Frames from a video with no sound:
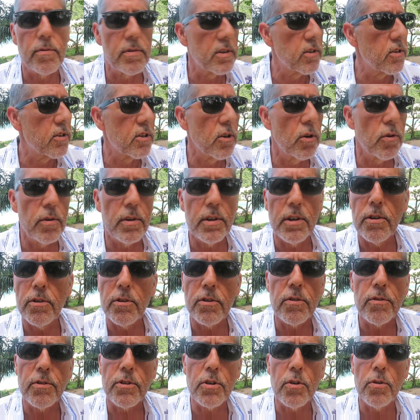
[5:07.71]
Sodas
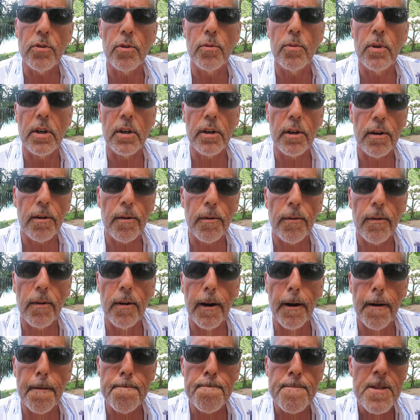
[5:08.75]
or soda water,
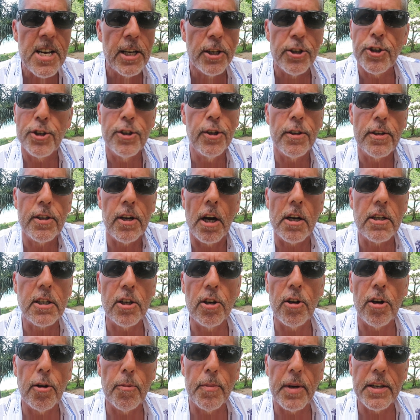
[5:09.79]
right? Still talk to
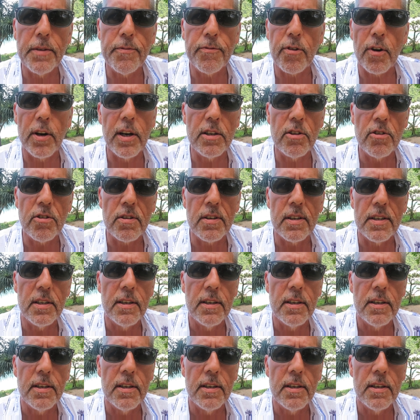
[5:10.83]
all my friends.